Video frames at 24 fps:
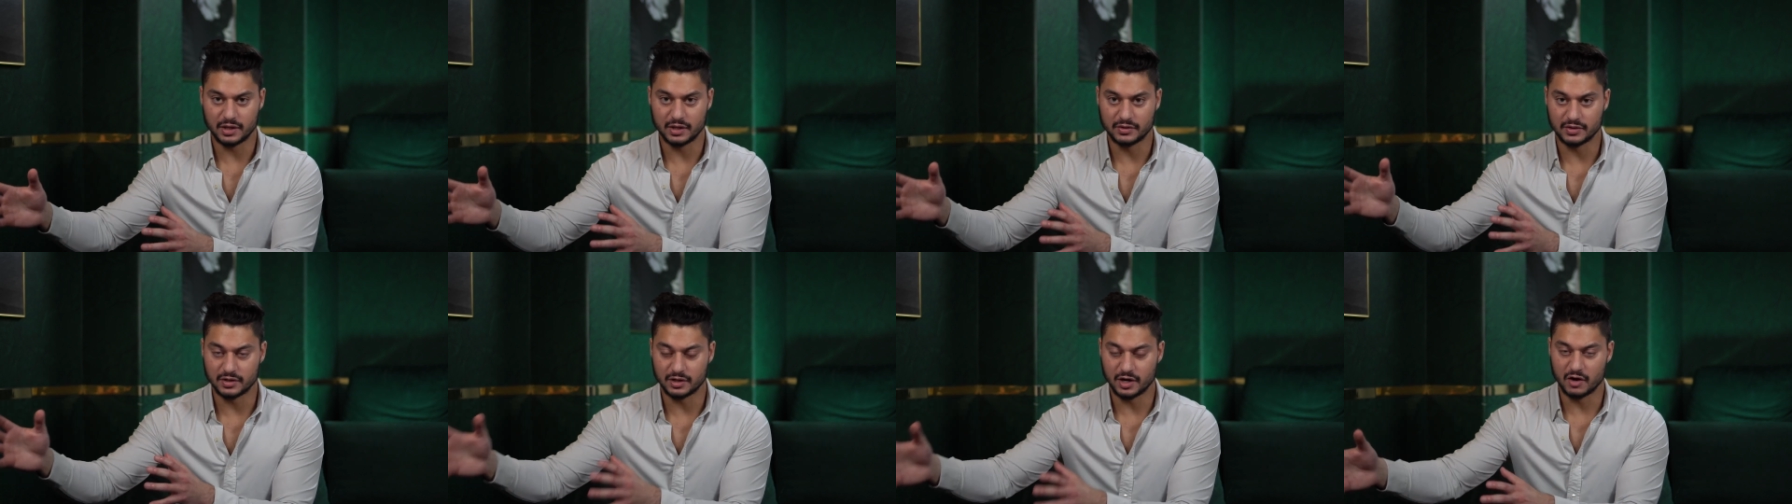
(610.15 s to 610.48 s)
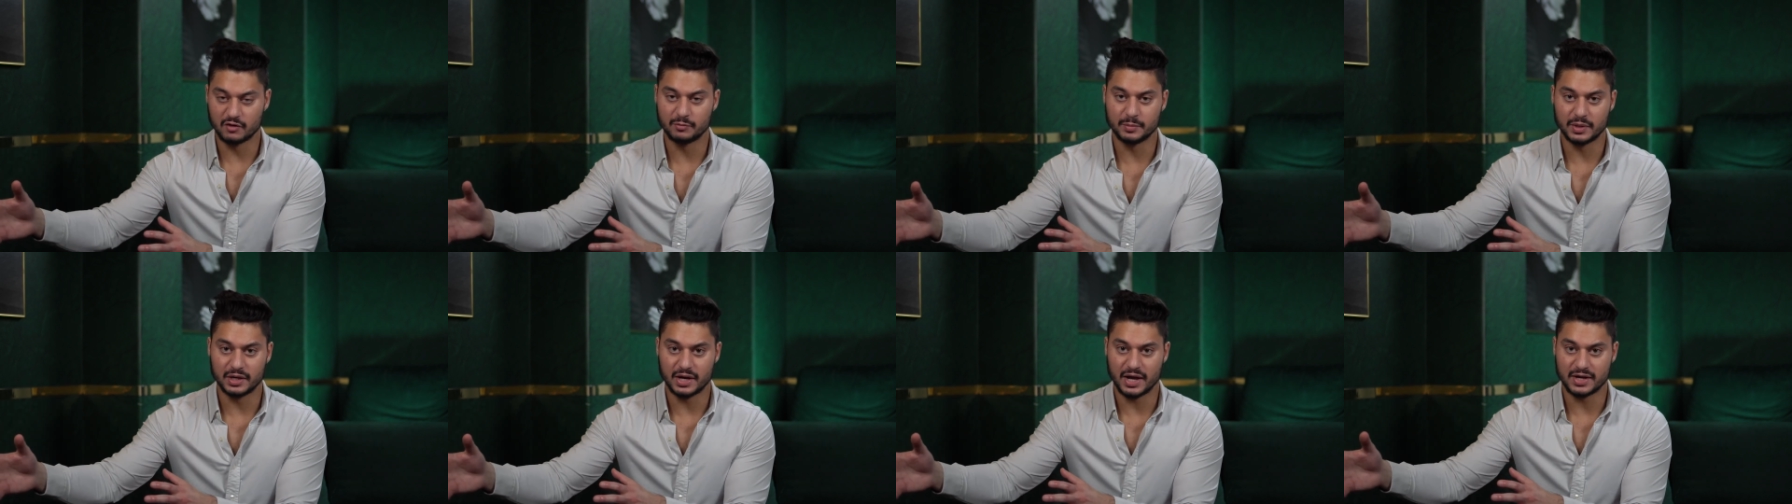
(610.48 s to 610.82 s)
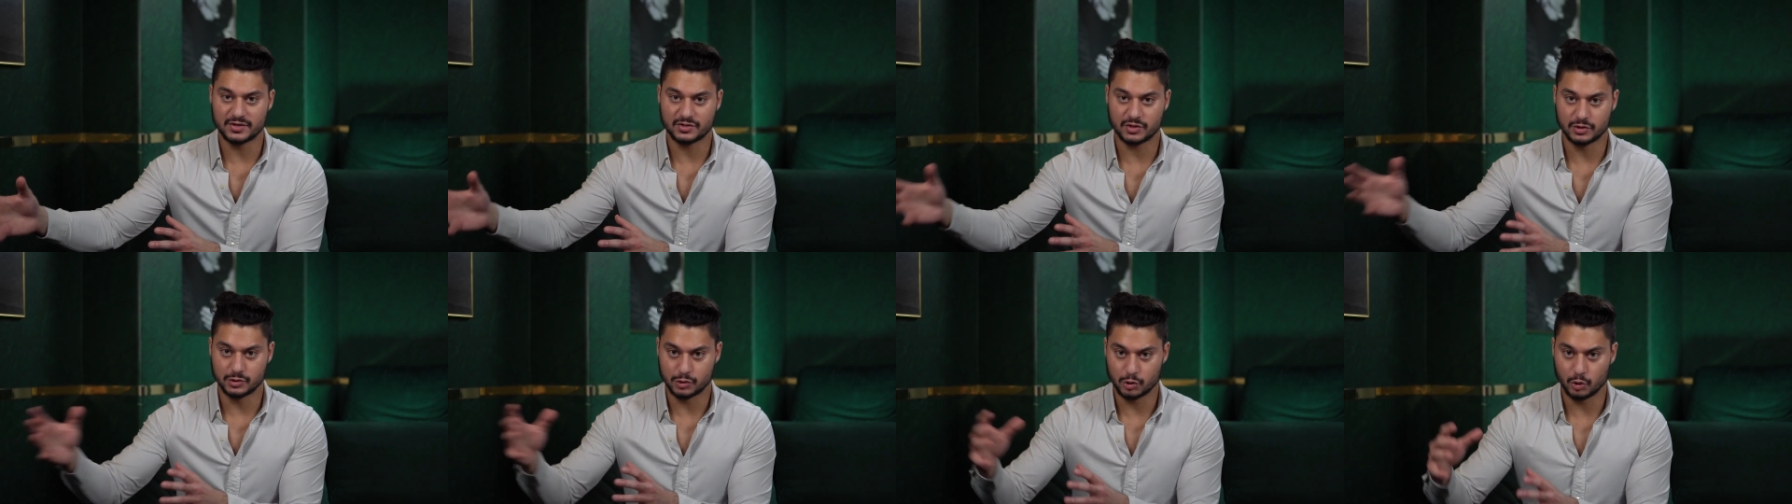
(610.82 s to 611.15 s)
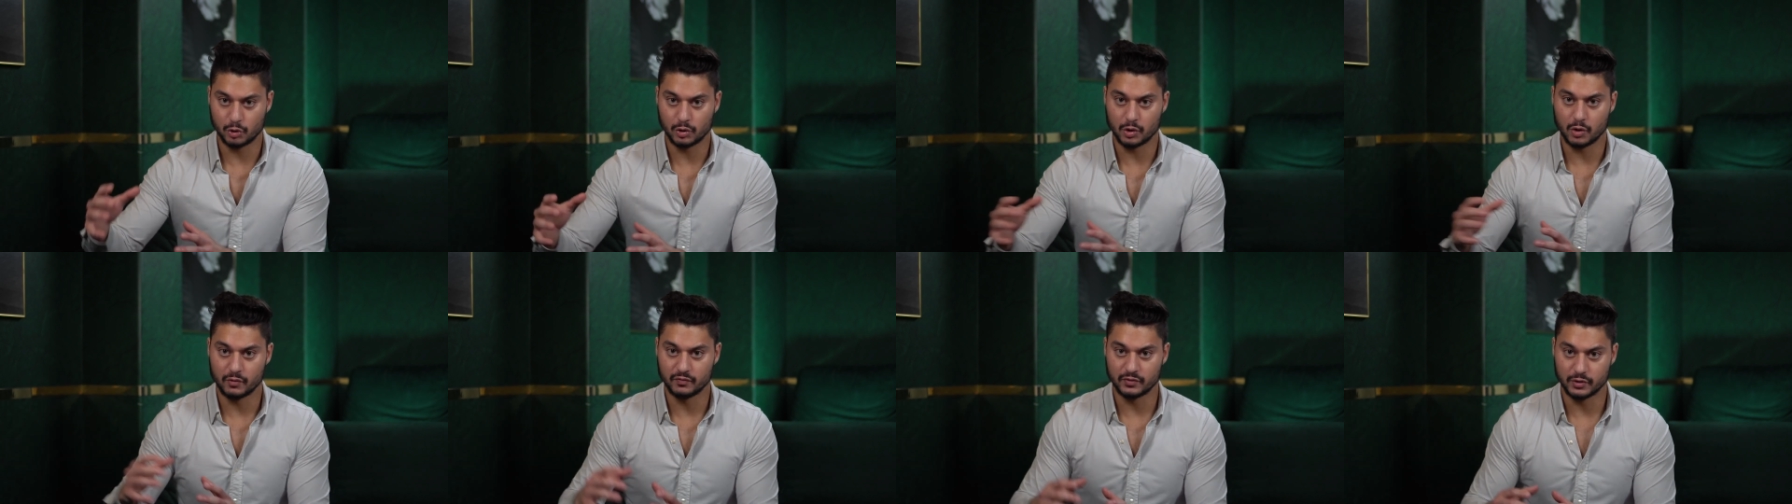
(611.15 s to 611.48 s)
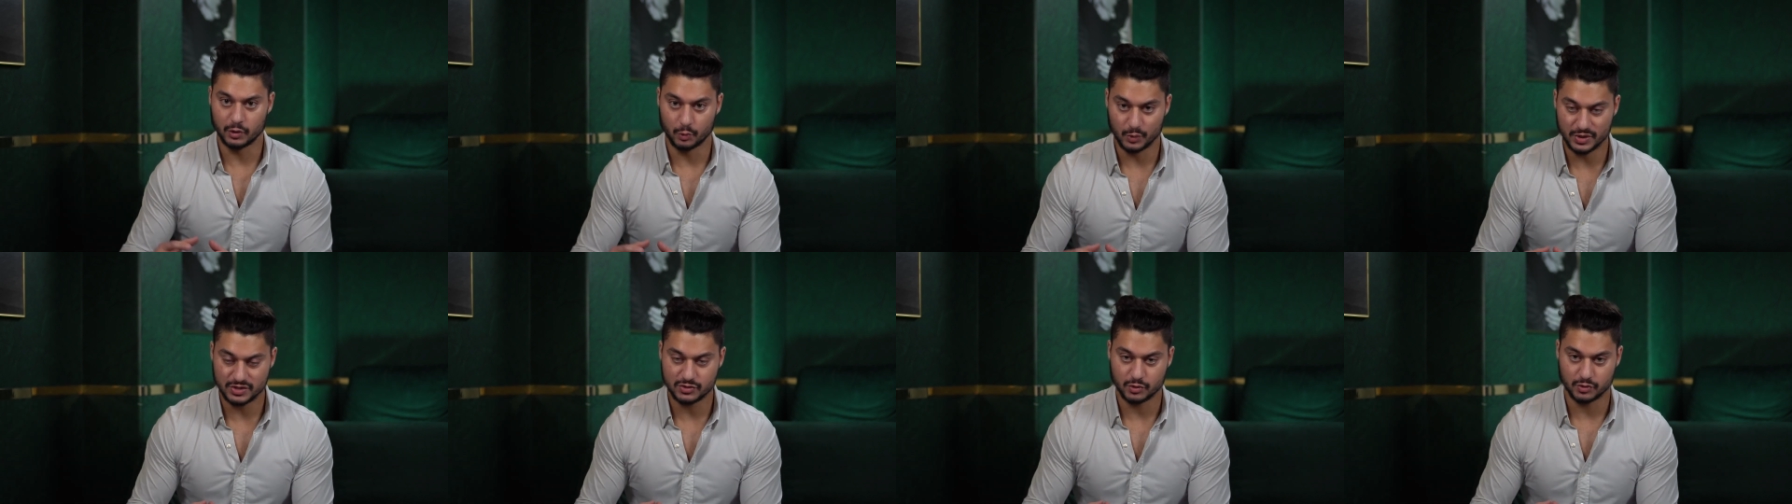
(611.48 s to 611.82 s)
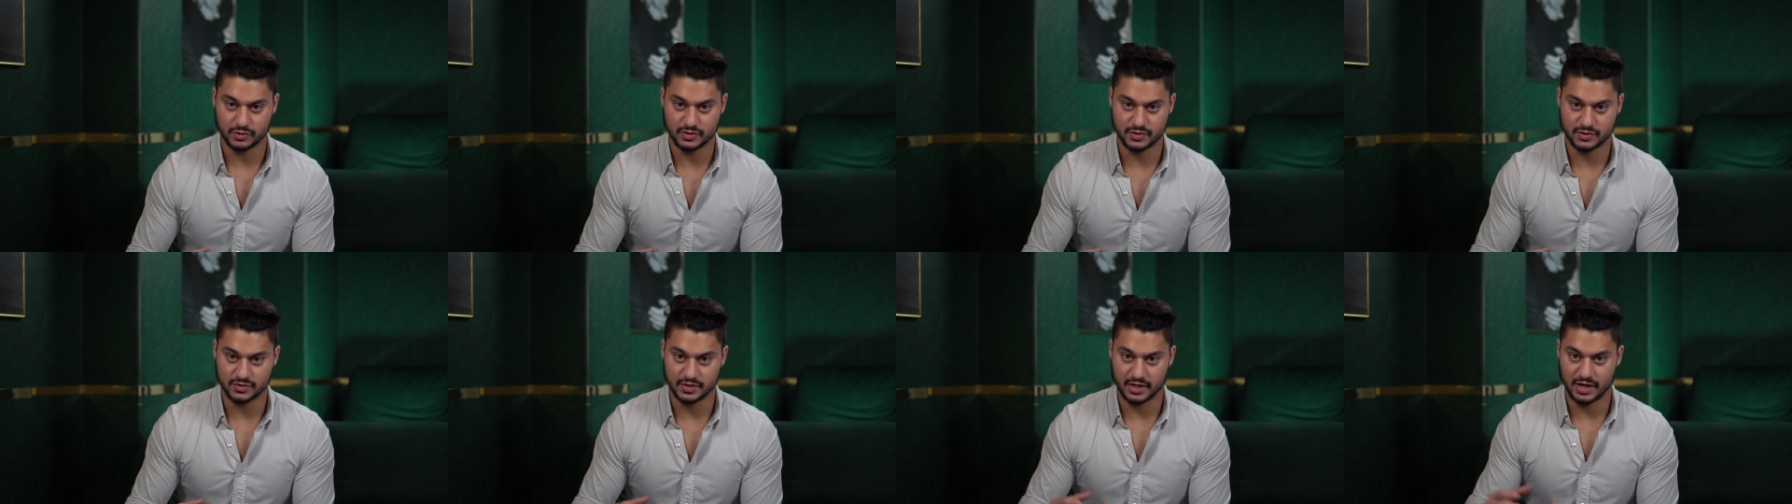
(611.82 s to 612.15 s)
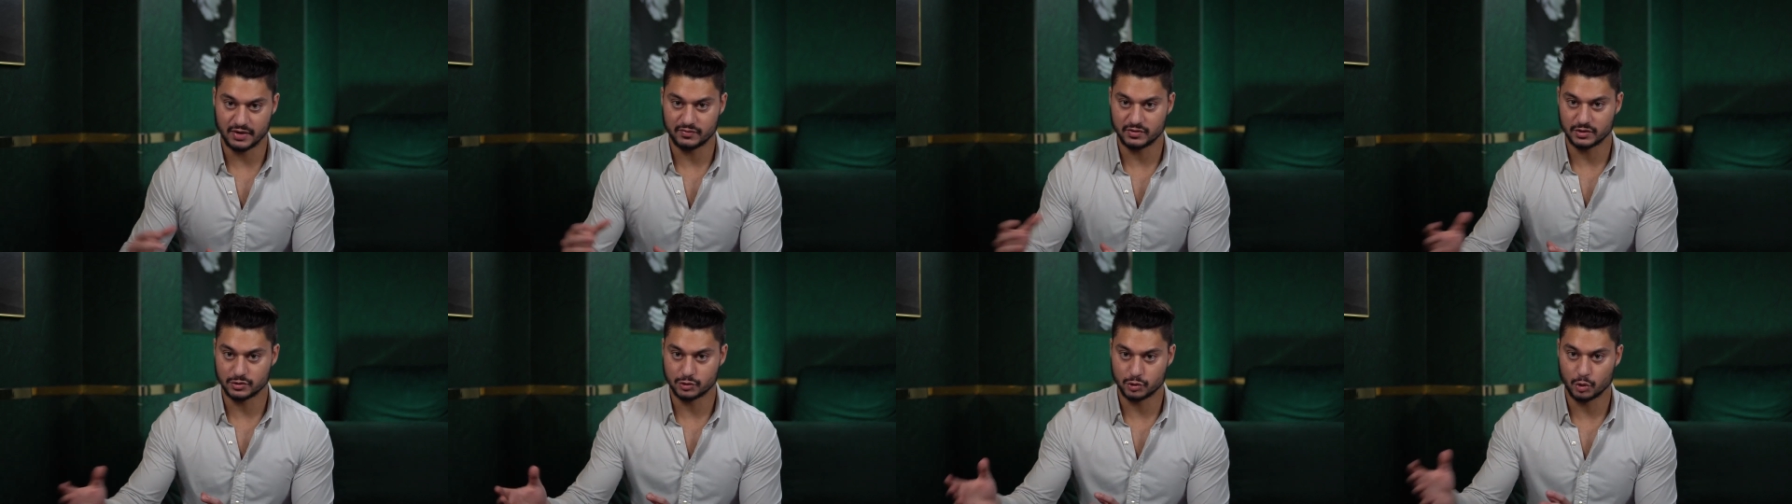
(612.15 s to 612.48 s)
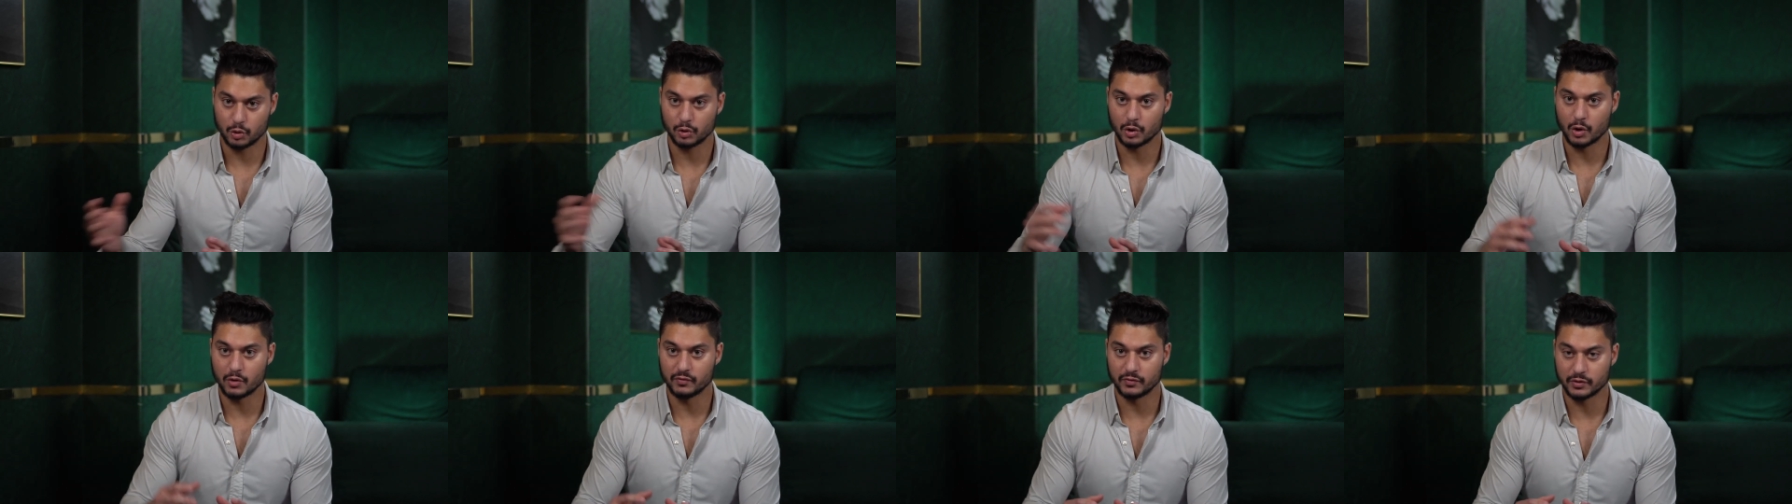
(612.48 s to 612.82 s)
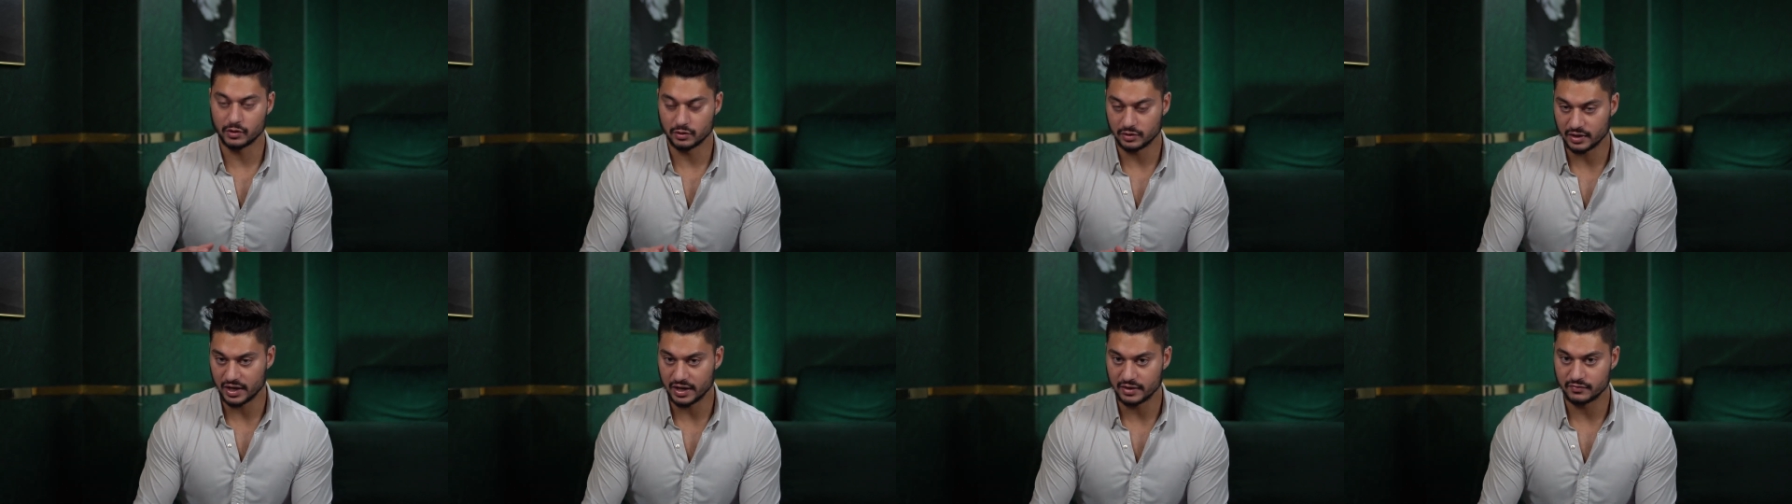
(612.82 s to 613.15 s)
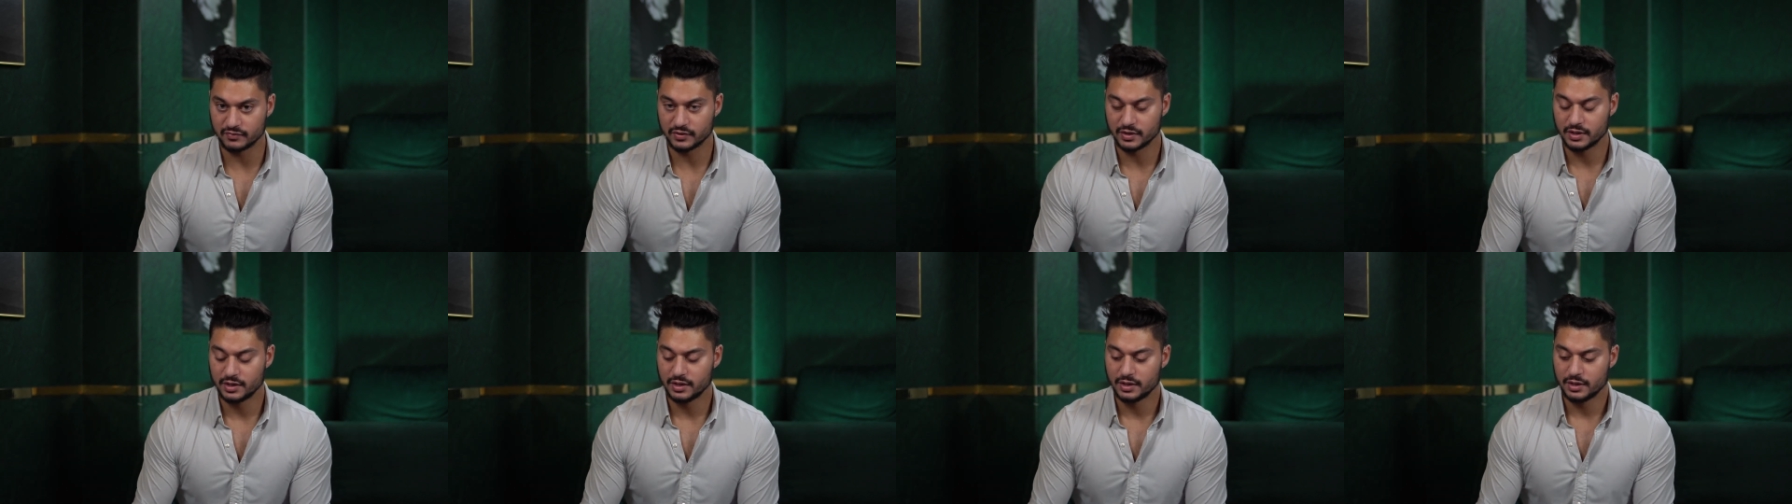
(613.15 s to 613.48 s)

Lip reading: and the government has control over your resources. They have control over your life.